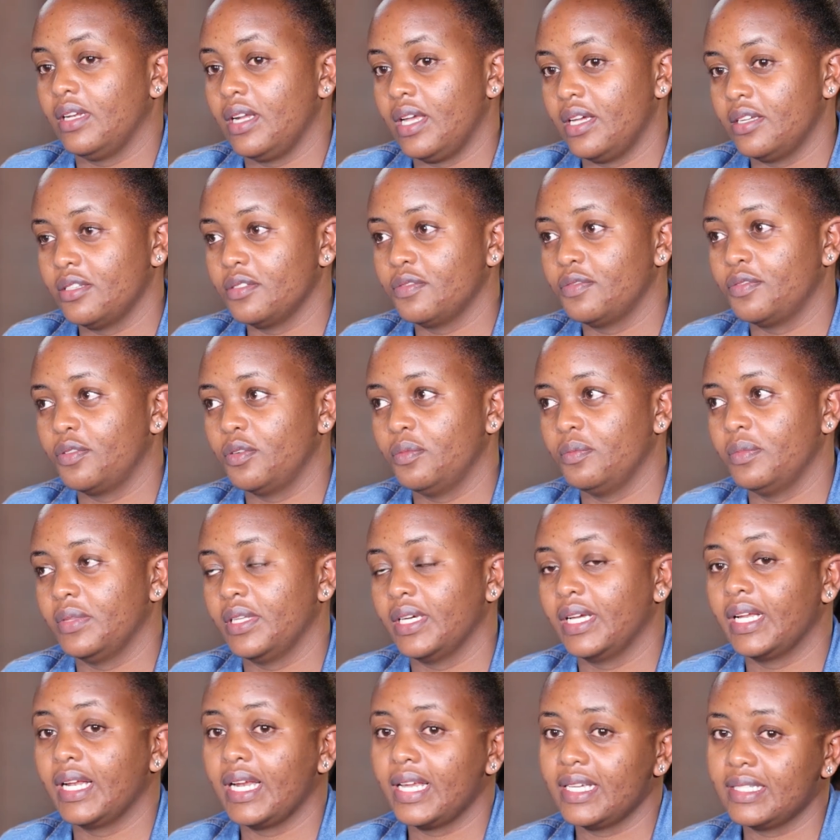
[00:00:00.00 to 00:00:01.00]
learned from
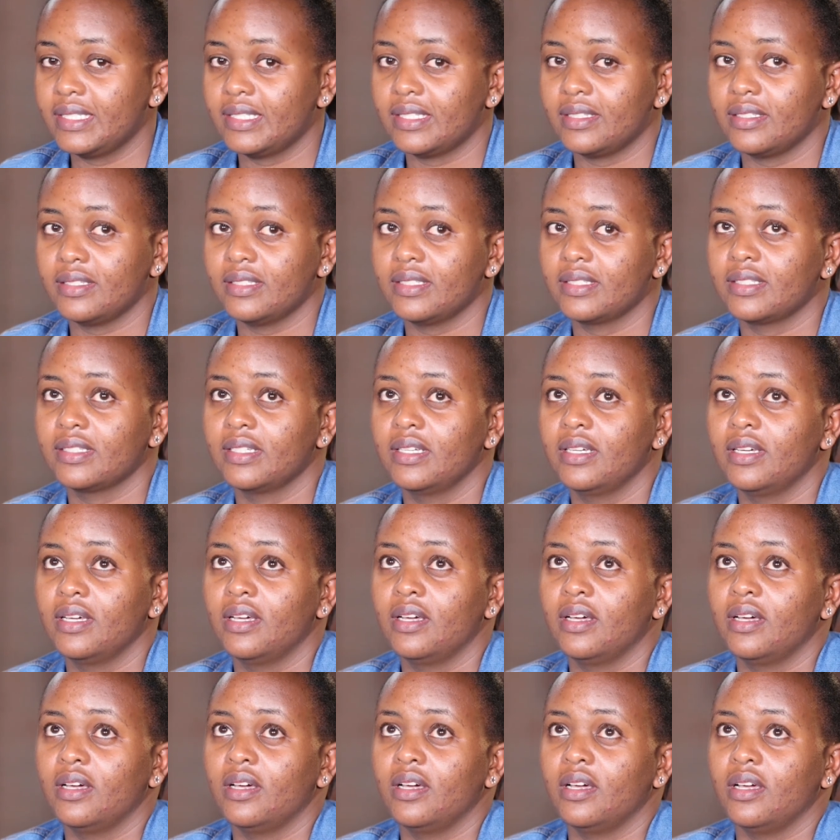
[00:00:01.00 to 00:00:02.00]
the classes
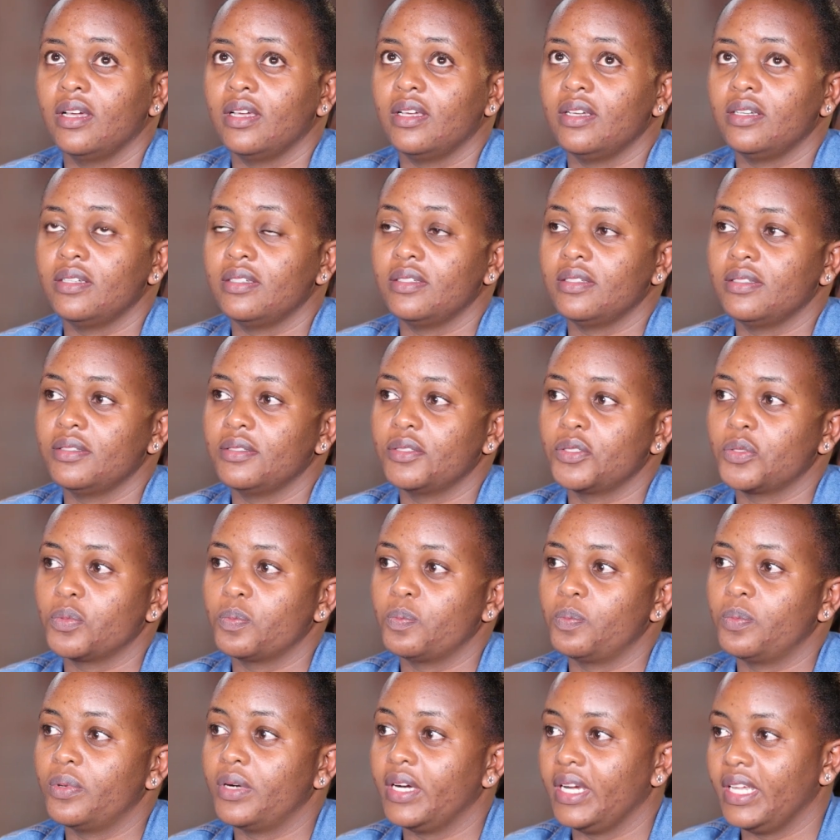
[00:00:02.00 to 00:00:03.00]
is
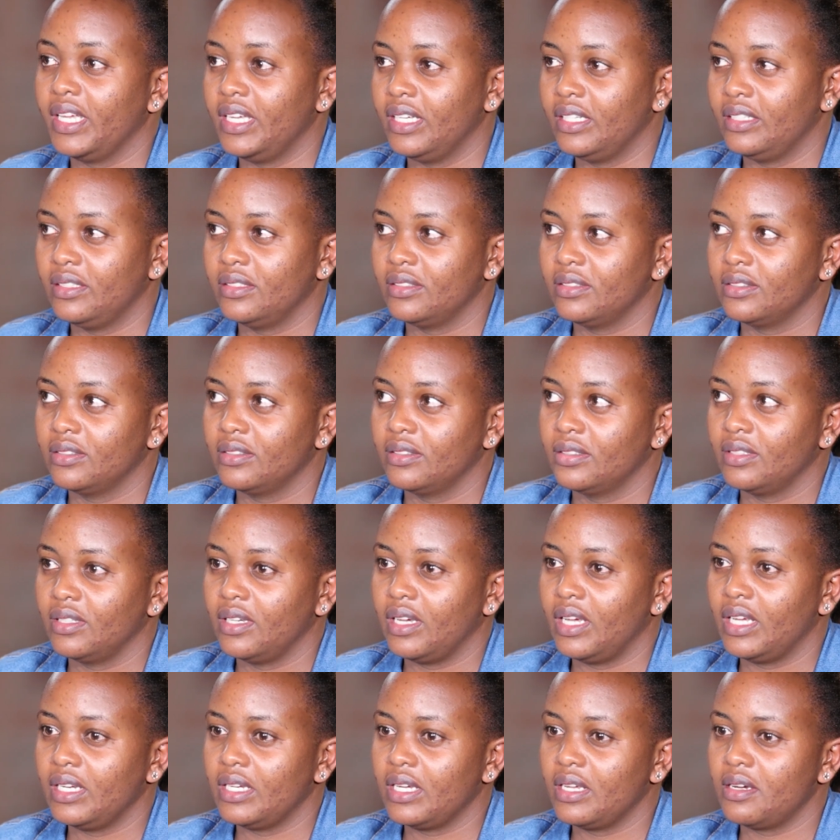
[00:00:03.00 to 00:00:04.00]
praying.
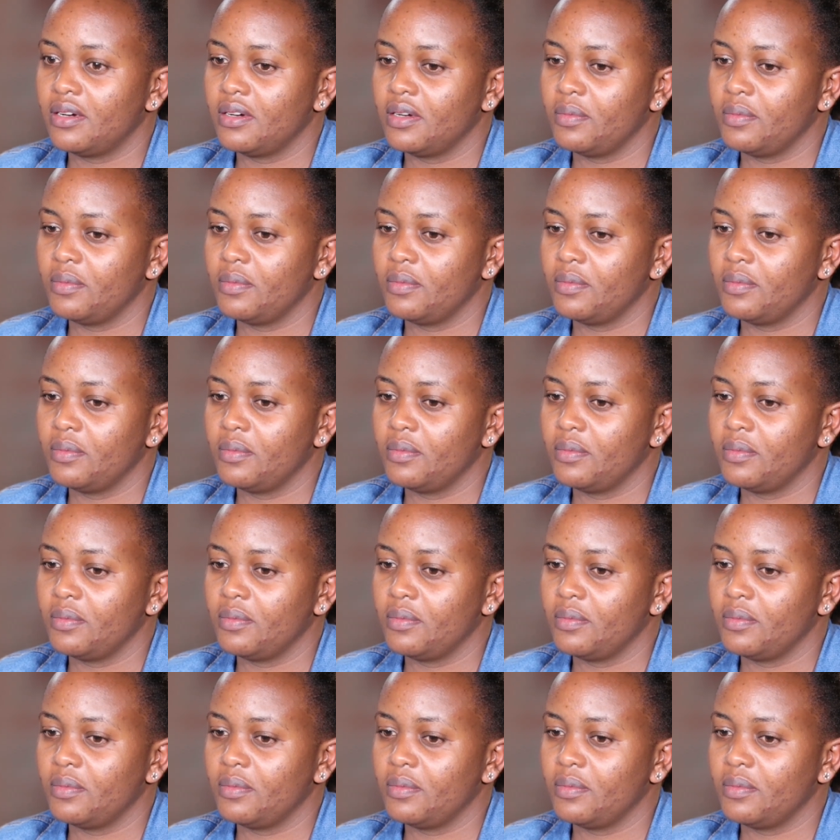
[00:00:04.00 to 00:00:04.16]
And I